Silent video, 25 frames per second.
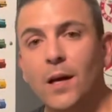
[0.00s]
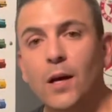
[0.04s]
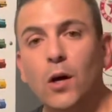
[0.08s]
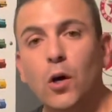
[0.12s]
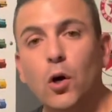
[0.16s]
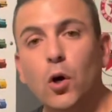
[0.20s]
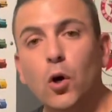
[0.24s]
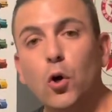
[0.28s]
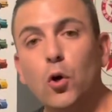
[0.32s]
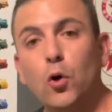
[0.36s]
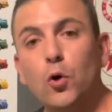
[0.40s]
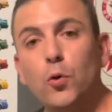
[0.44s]

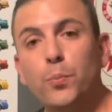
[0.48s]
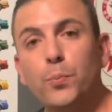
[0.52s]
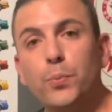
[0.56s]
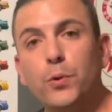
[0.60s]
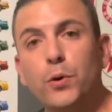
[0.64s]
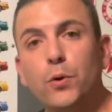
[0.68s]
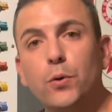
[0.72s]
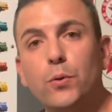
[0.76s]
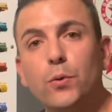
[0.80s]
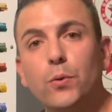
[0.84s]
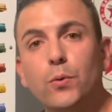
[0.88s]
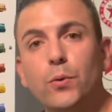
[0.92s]
Hope
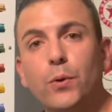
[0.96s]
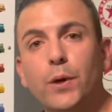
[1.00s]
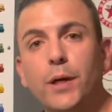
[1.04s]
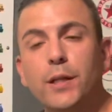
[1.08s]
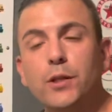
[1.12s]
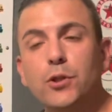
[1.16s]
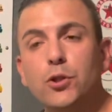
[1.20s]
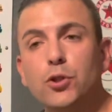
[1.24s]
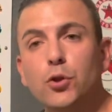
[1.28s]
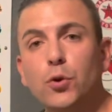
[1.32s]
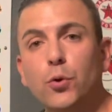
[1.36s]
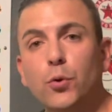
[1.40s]
you
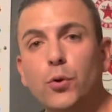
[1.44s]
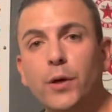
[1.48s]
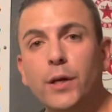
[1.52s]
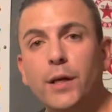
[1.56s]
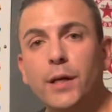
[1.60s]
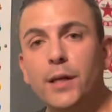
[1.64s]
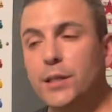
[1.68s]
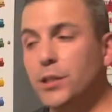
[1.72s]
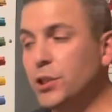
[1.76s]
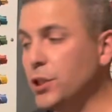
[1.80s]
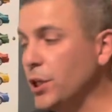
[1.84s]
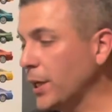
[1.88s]

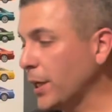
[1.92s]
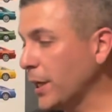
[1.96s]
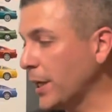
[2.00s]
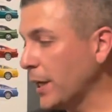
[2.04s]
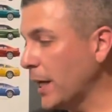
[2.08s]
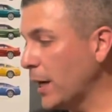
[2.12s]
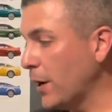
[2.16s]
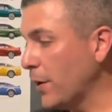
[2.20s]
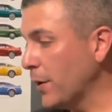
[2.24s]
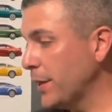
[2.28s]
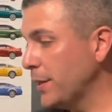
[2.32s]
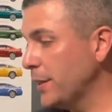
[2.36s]
enjoy. Check it
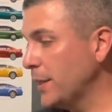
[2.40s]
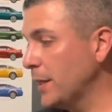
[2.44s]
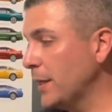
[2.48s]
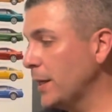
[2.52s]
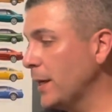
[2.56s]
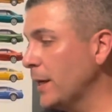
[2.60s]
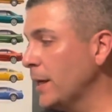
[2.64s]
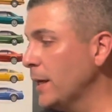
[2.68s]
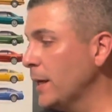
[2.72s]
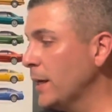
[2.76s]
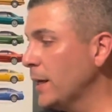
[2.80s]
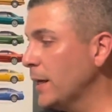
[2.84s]
out
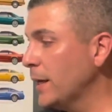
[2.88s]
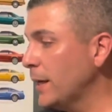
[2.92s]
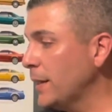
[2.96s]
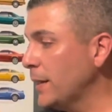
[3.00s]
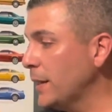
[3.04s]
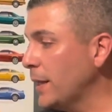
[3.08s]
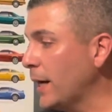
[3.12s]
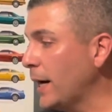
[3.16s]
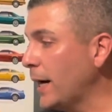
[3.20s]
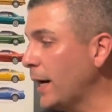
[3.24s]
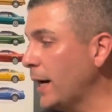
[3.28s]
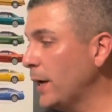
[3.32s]

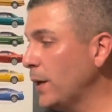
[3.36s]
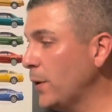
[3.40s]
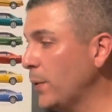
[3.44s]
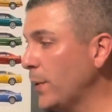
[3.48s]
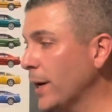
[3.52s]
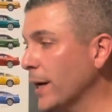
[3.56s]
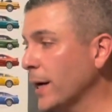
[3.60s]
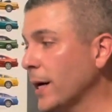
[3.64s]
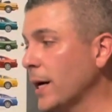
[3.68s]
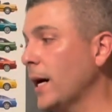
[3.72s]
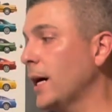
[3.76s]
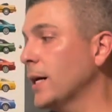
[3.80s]
in the
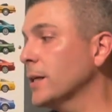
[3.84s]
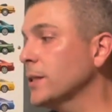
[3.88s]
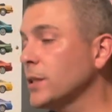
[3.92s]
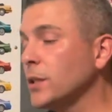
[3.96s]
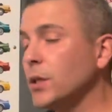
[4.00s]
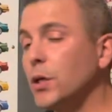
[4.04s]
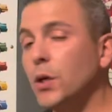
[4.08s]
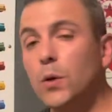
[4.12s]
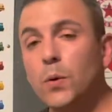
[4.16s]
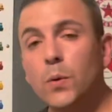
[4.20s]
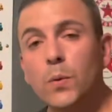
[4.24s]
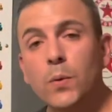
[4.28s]
aisle at
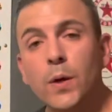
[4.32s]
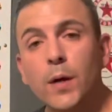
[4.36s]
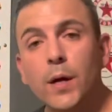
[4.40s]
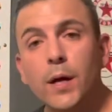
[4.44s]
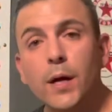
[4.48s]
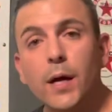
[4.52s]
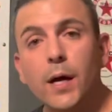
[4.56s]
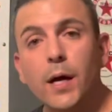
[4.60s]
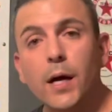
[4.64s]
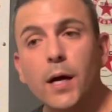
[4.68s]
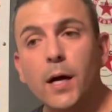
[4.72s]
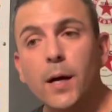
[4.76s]
Costco.
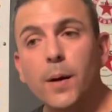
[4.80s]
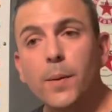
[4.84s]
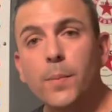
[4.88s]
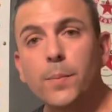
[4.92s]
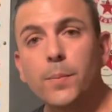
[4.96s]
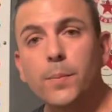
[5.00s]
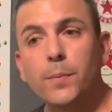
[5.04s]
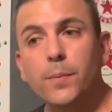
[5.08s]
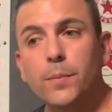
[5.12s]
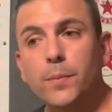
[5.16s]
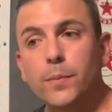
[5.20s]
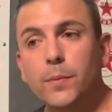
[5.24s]

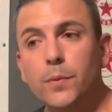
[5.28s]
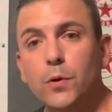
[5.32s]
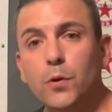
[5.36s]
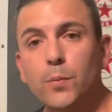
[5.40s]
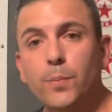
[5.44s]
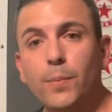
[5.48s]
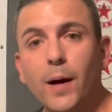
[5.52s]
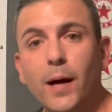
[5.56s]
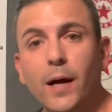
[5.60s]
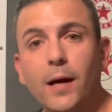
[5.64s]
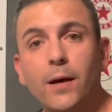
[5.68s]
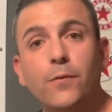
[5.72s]
You
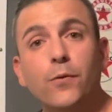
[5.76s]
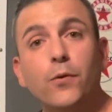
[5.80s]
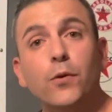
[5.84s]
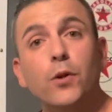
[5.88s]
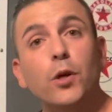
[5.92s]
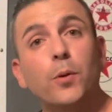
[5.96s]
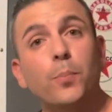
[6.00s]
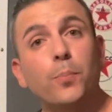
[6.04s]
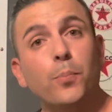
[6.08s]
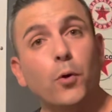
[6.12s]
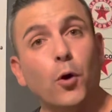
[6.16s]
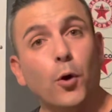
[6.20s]
buy it for
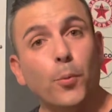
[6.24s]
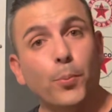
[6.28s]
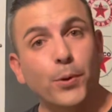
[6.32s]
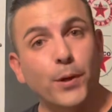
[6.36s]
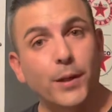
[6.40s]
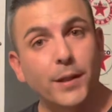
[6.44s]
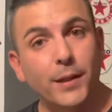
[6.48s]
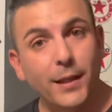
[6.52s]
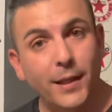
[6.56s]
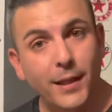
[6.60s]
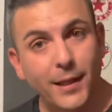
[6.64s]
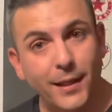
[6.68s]
the
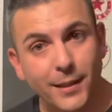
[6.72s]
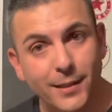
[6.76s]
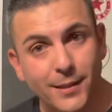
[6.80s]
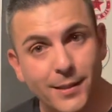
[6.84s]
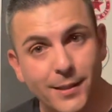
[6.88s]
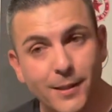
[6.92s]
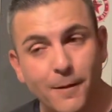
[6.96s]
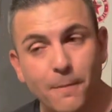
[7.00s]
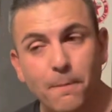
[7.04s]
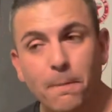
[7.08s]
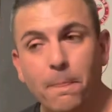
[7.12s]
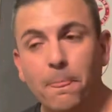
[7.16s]
appropriate
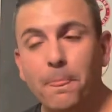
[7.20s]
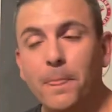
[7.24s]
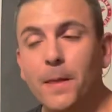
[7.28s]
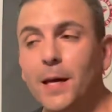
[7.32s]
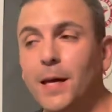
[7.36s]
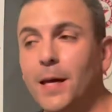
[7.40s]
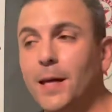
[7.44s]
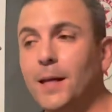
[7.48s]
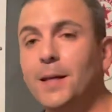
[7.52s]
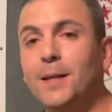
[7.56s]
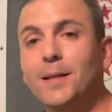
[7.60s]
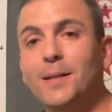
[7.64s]
things.
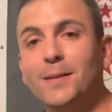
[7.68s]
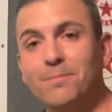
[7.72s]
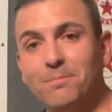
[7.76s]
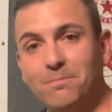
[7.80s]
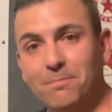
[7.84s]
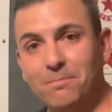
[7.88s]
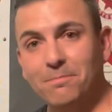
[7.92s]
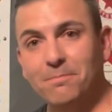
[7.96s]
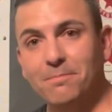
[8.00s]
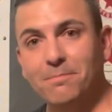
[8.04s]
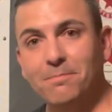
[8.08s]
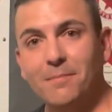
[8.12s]
Okay.
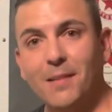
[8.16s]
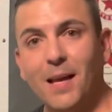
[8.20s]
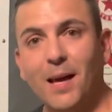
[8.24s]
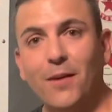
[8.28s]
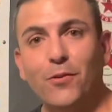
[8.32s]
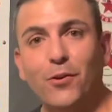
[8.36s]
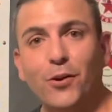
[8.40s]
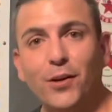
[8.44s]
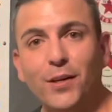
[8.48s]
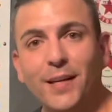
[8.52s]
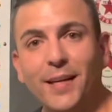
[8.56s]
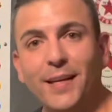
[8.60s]
Have
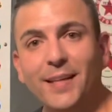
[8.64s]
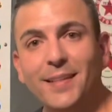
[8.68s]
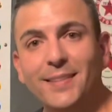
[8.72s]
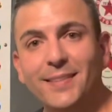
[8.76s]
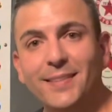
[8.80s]
a great day.